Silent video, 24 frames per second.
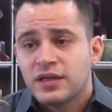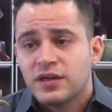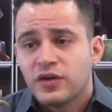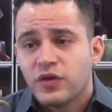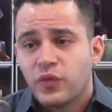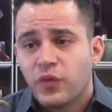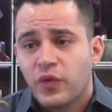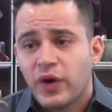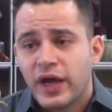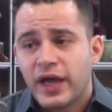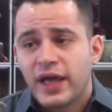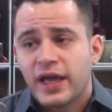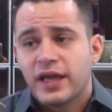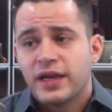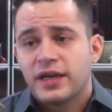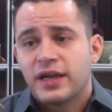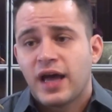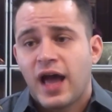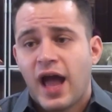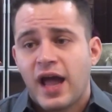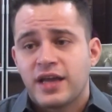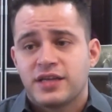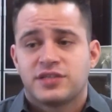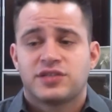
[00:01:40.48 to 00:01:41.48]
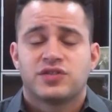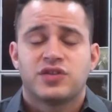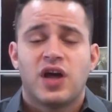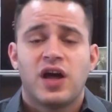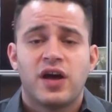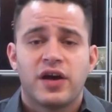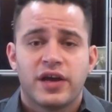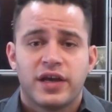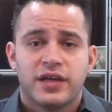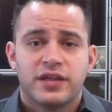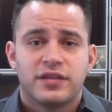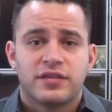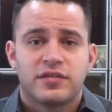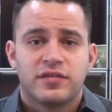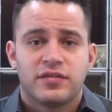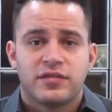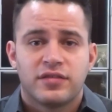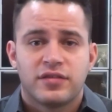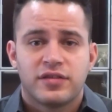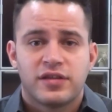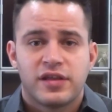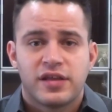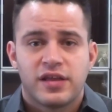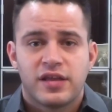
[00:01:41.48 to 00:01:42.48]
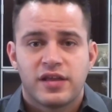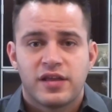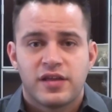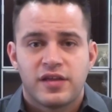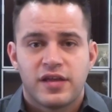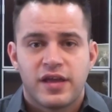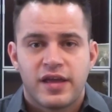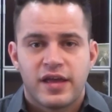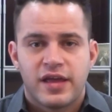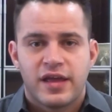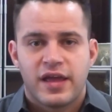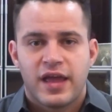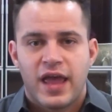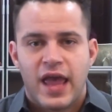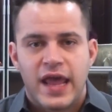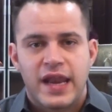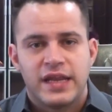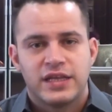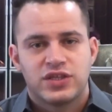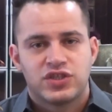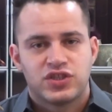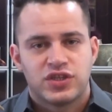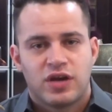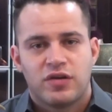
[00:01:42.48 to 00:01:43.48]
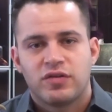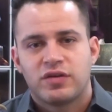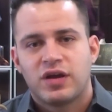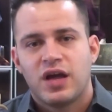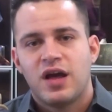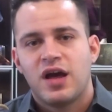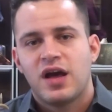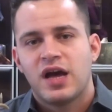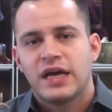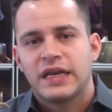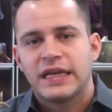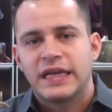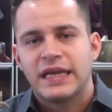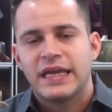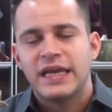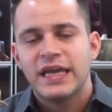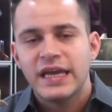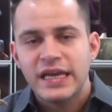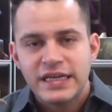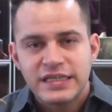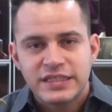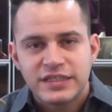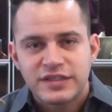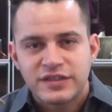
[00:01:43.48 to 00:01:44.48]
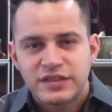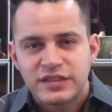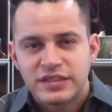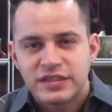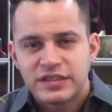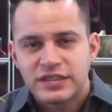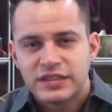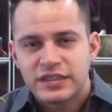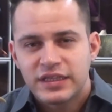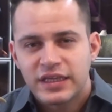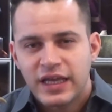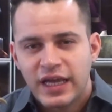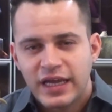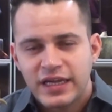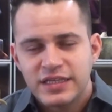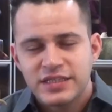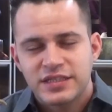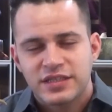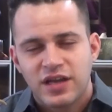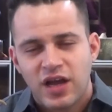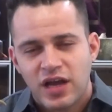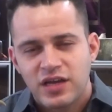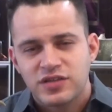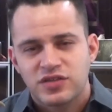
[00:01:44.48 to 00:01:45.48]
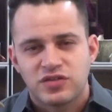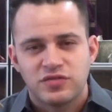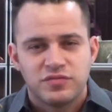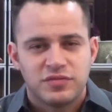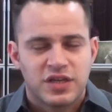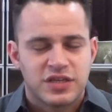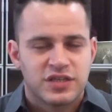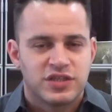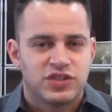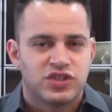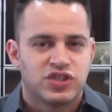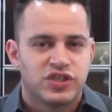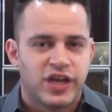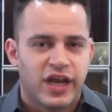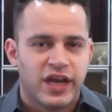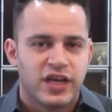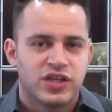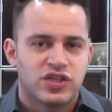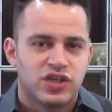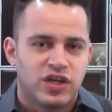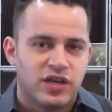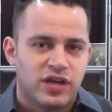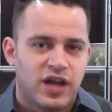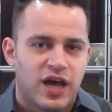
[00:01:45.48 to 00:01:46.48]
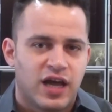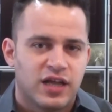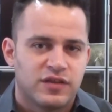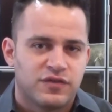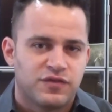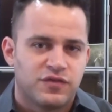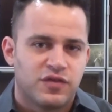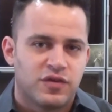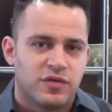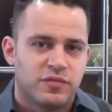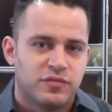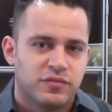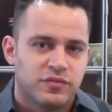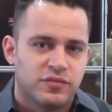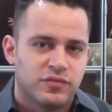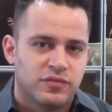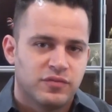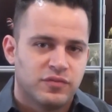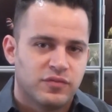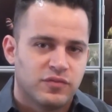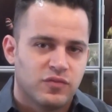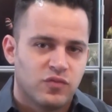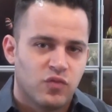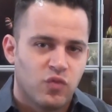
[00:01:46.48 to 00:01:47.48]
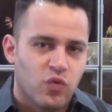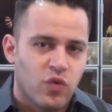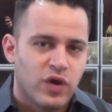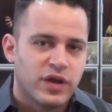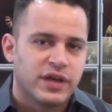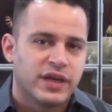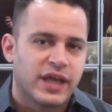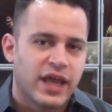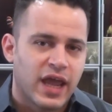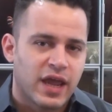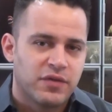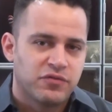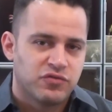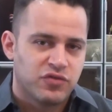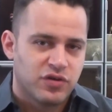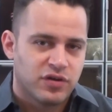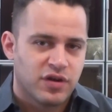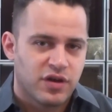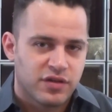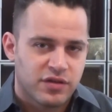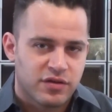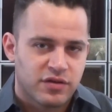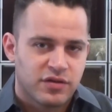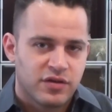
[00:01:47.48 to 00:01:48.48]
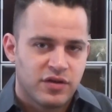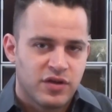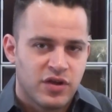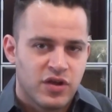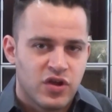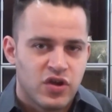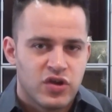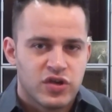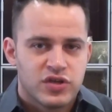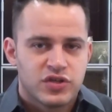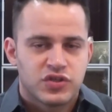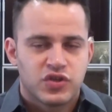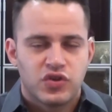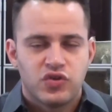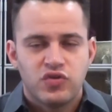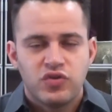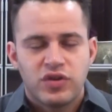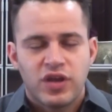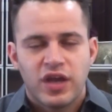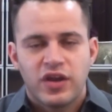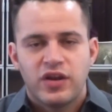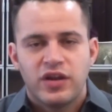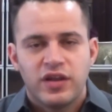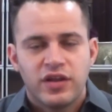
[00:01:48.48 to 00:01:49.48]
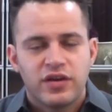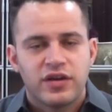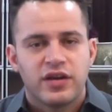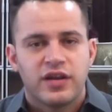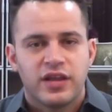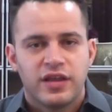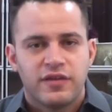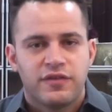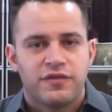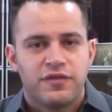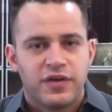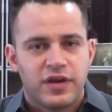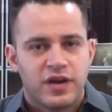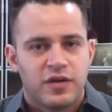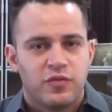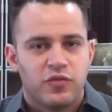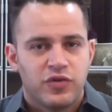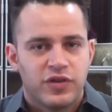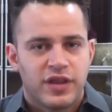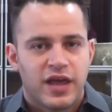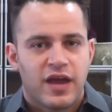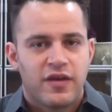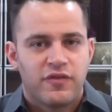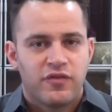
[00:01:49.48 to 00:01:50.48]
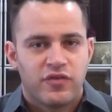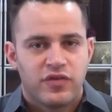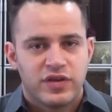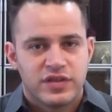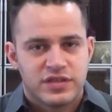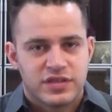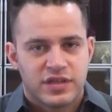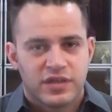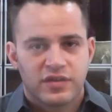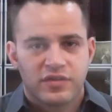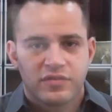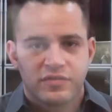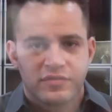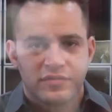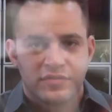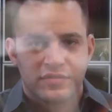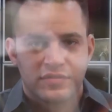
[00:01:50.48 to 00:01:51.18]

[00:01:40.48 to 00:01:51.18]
when I saw it, and it's Shao Kahn, his costume doesn't change a lot from one game to another. So you can literally fit him with every single